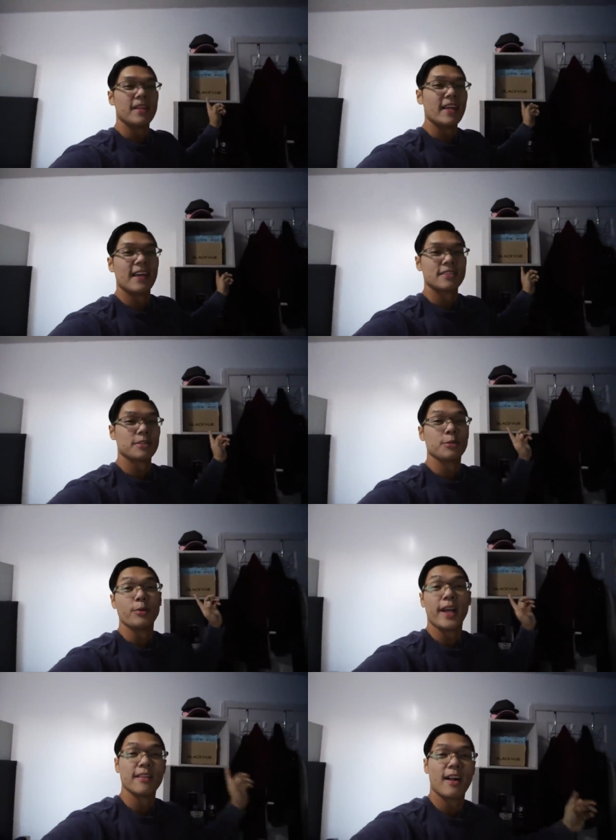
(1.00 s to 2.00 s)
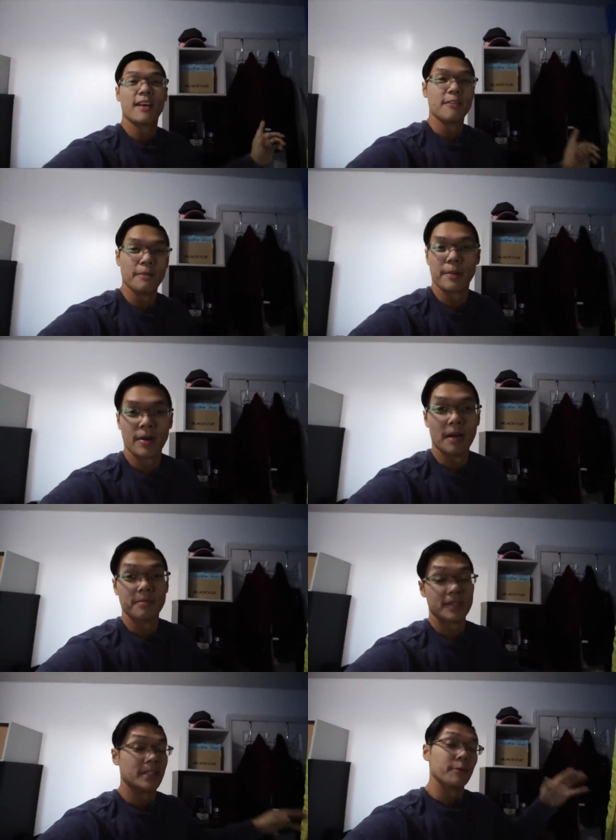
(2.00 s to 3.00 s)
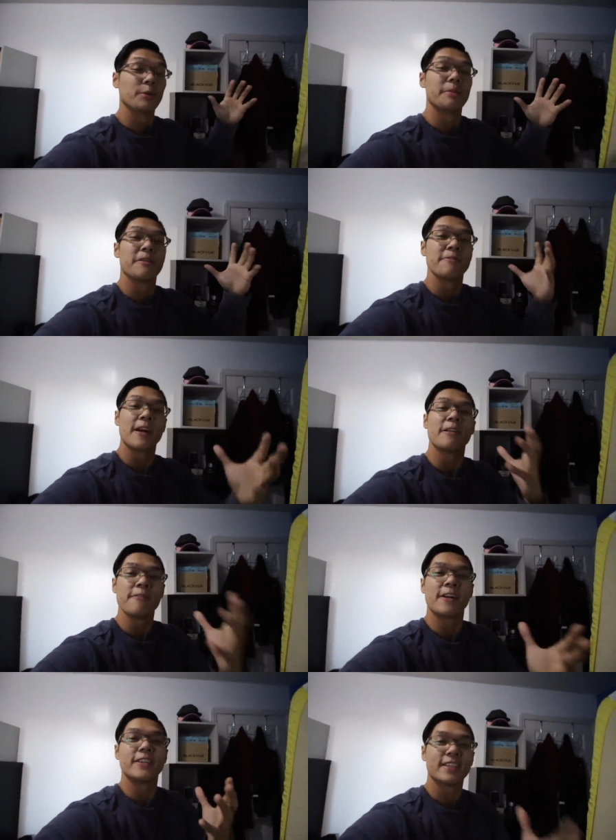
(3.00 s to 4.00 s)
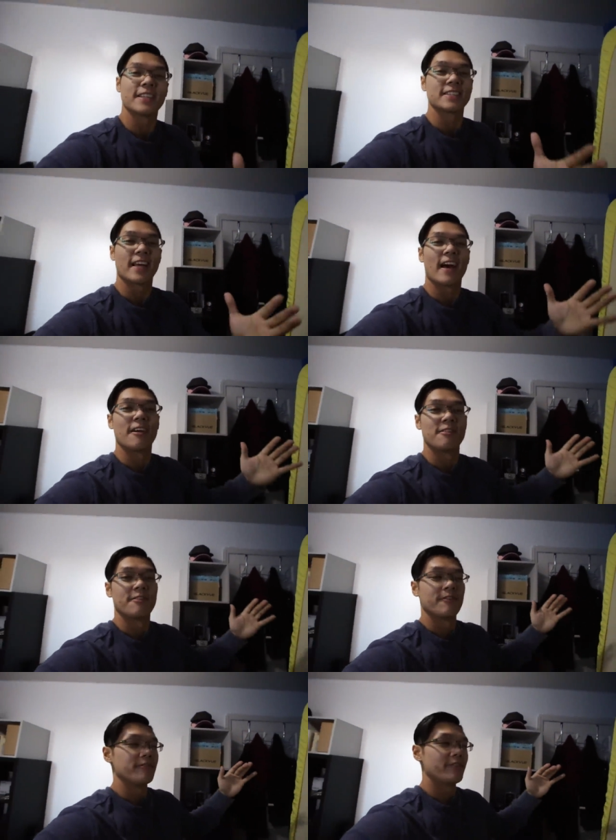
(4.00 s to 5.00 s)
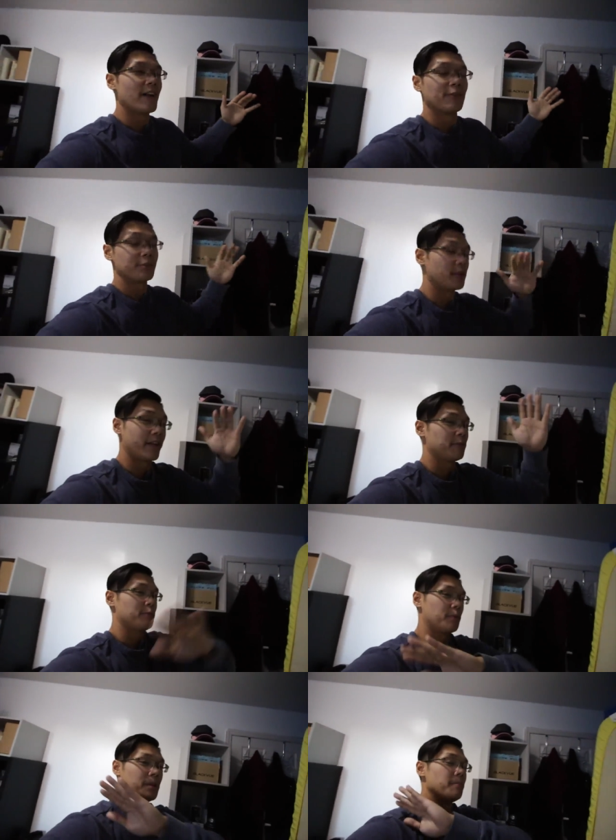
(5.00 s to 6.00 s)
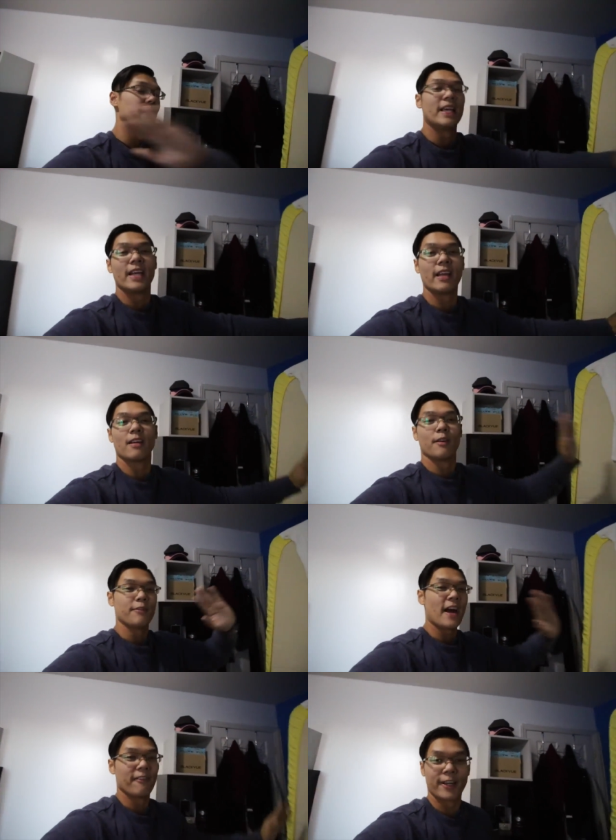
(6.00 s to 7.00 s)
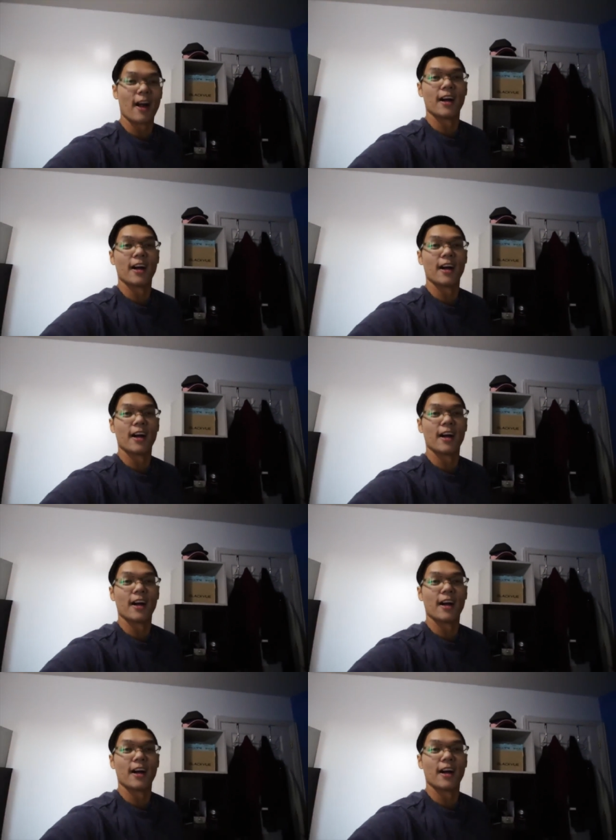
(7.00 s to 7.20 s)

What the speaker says: the answer to a lot of my problems, and it would have been very, very nice to have ever, like, from the beginning of having a